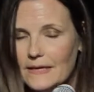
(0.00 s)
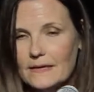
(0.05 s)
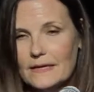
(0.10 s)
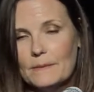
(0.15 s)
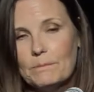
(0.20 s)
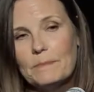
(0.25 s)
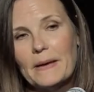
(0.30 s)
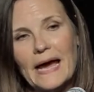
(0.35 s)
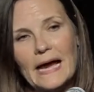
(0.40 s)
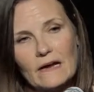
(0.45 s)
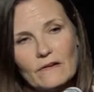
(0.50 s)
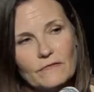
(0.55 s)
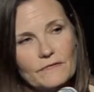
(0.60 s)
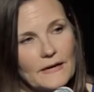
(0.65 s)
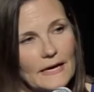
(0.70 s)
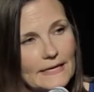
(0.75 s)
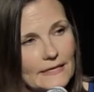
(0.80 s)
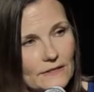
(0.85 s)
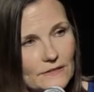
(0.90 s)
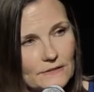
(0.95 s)
It
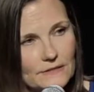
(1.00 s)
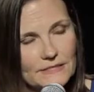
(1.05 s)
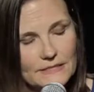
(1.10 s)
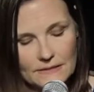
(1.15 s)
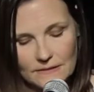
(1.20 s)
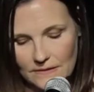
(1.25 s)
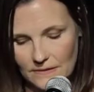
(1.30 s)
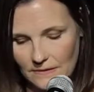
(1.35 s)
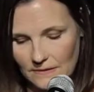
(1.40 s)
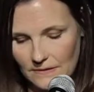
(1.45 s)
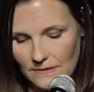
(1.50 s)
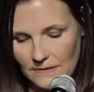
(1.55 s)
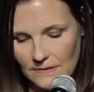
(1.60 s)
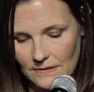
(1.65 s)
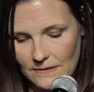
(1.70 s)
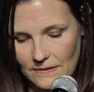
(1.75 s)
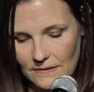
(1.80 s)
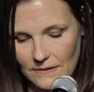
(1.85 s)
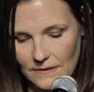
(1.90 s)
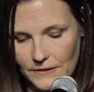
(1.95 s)
backfires.
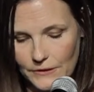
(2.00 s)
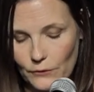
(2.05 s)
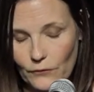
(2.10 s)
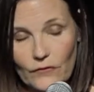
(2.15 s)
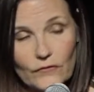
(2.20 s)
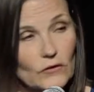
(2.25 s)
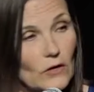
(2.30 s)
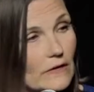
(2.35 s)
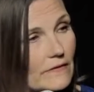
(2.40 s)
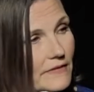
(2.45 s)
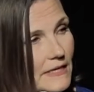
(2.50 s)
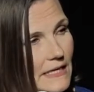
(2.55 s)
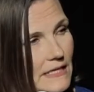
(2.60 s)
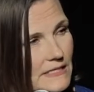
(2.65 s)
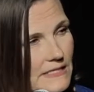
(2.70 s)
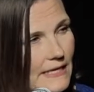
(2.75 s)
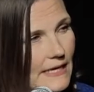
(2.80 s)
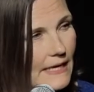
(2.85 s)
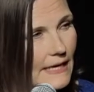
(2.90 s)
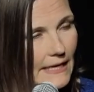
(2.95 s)
You're starving at
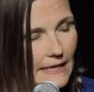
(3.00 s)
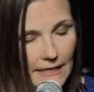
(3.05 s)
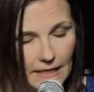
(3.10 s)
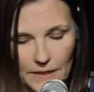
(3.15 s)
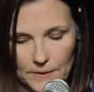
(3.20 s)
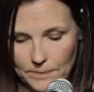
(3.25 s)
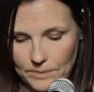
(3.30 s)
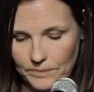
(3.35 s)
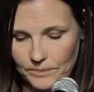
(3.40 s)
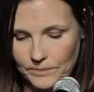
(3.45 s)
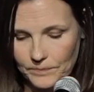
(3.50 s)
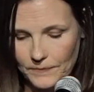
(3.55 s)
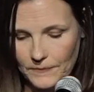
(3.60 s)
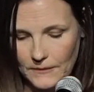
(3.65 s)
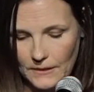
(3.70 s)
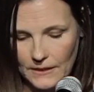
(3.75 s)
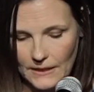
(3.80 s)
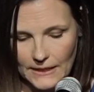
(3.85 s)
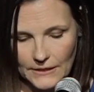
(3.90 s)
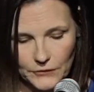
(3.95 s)
10 a.m.
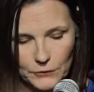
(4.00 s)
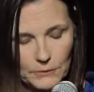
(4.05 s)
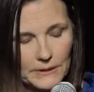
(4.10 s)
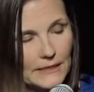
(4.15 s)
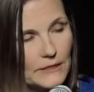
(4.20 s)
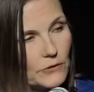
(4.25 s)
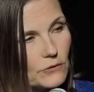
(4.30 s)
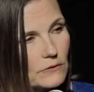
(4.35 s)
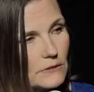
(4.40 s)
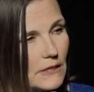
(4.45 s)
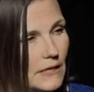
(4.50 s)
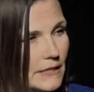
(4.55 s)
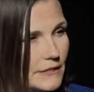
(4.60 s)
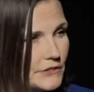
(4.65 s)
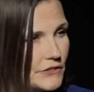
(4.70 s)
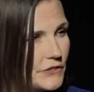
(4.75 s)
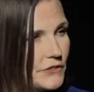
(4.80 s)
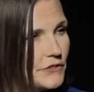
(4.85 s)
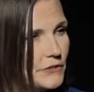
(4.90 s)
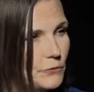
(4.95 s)
and you eat your
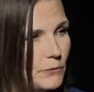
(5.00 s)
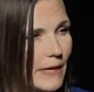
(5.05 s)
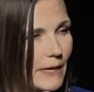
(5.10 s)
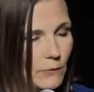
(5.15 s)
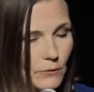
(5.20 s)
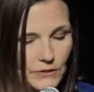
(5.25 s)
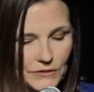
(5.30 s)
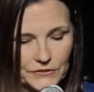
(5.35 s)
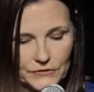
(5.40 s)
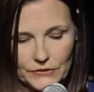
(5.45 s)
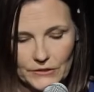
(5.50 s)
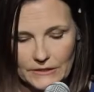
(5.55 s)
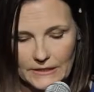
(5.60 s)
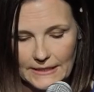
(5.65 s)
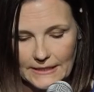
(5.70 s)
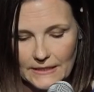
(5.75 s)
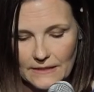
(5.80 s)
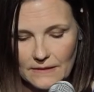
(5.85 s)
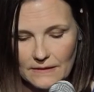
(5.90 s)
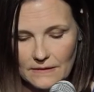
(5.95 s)
lunch two hours
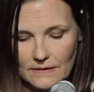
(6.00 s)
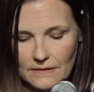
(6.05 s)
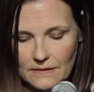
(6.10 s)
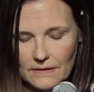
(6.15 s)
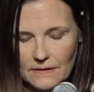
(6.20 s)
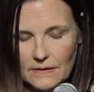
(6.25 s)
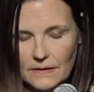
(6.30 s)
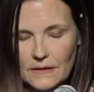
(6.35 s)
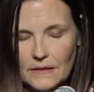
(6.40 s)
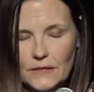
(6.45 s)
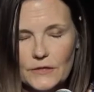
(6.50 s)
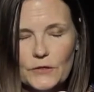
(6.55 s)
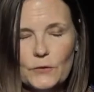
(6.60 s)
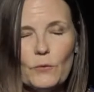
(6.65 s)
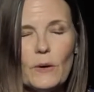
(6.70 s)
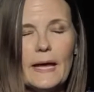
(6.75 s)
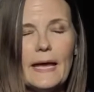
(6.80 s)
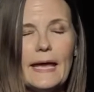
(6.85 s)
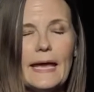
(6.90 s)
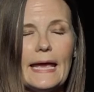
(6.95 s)
early. You
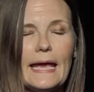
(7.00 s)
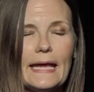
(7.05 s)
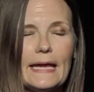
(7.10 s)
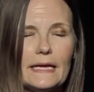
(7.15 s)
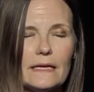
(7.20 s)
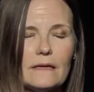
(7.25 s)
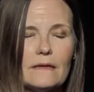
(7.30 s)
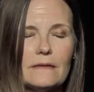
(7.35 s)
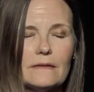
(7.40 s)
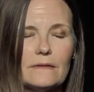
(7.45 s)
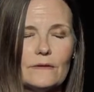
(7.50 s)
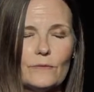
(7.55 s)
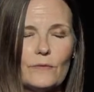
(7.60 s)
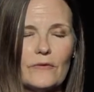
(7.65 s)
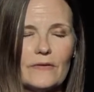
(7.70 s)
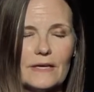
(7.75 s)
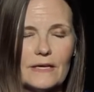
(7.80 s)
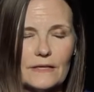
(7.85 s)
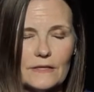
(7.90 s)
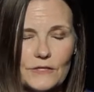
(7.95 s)
hate
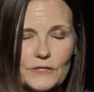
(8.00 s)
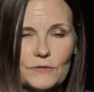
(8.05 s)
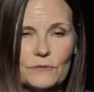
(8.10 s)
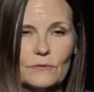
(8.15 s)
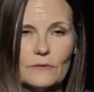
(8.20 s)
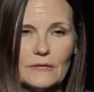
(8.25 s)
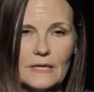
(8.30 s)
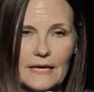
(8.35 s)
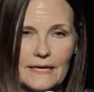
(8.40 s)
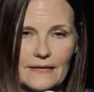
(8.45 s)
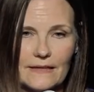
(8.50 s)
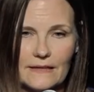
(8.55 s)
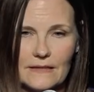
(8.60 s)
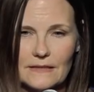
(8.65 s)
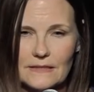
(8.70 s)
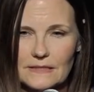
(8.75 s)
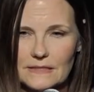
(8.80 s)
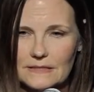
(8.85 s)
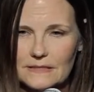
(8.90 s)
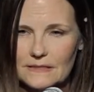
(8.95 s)
losing control like
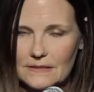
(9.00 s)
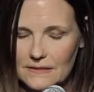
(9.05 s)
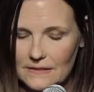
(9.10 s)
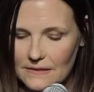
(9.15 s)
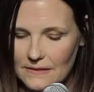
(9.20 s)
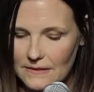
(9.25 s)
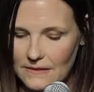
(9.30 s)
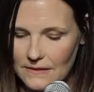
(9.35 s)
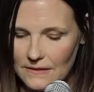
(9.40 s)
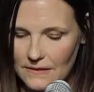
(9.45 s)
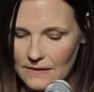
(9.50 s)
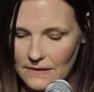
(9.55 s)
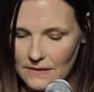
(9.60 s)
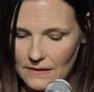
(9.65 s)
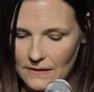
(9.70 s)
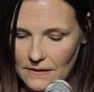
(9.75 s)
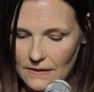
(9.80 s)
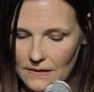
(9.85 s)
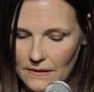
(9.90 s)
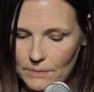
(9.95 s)
this,
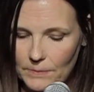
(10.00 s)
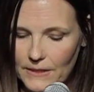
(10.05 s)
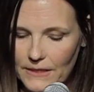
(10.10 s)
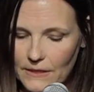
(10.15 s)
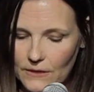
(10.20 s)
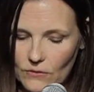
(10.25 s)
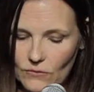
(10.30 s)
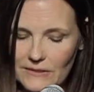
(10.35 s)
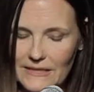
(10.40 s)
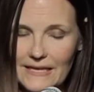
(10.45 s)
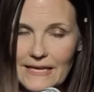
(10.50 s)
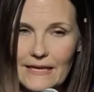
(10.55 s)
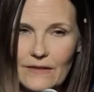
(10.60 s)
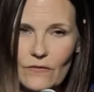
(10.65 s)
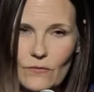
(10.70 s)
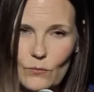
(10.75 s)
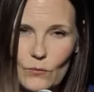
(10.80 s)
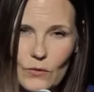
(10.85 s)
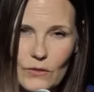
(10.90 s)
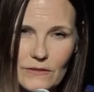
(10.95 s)
but it only
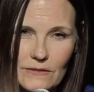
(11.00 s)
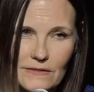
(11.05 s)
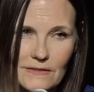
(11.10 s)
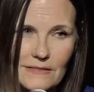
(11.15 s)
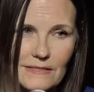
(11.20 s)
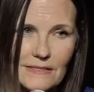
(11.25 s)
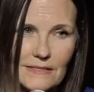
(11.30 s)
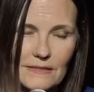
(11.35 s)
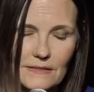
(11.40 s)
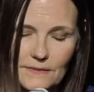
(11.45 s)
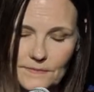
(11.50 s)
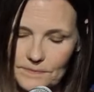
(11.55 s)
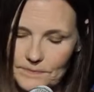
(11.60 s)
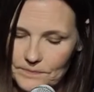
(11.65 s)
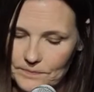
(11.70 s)
gets worse.